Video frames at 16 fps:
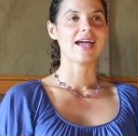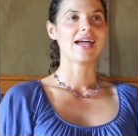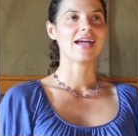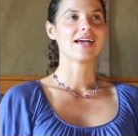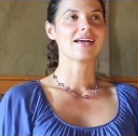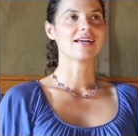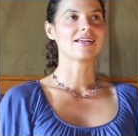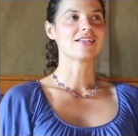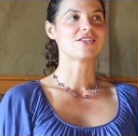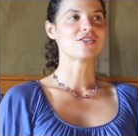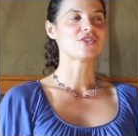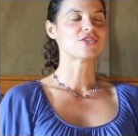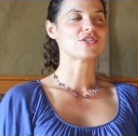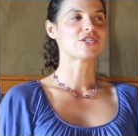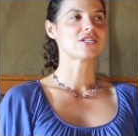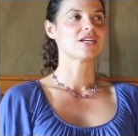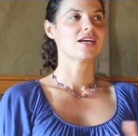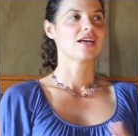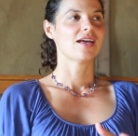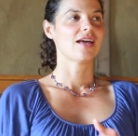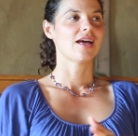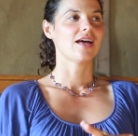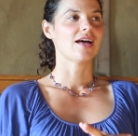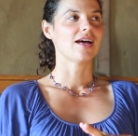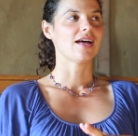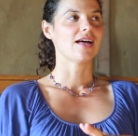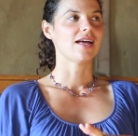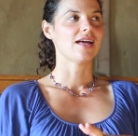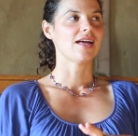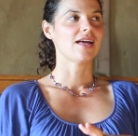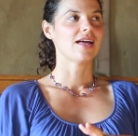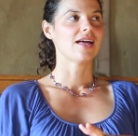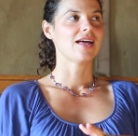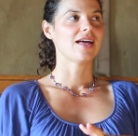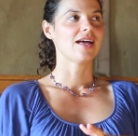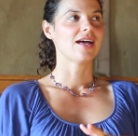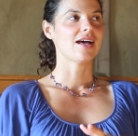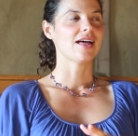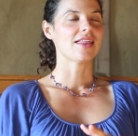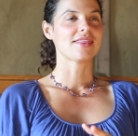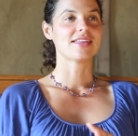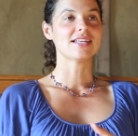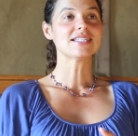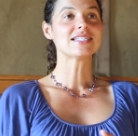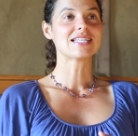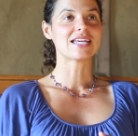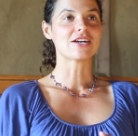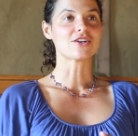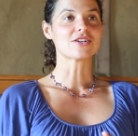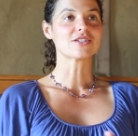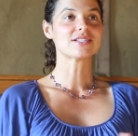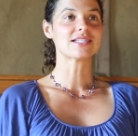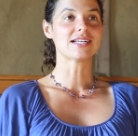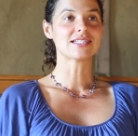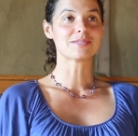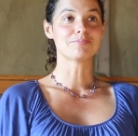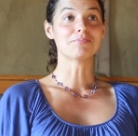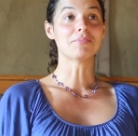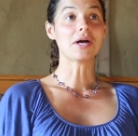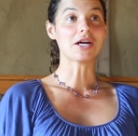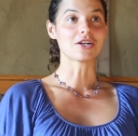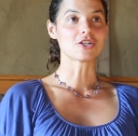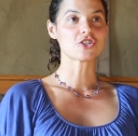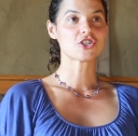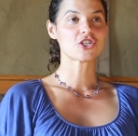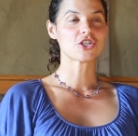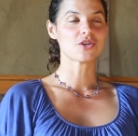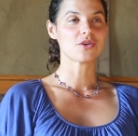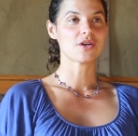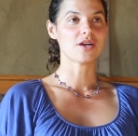and this year, since March,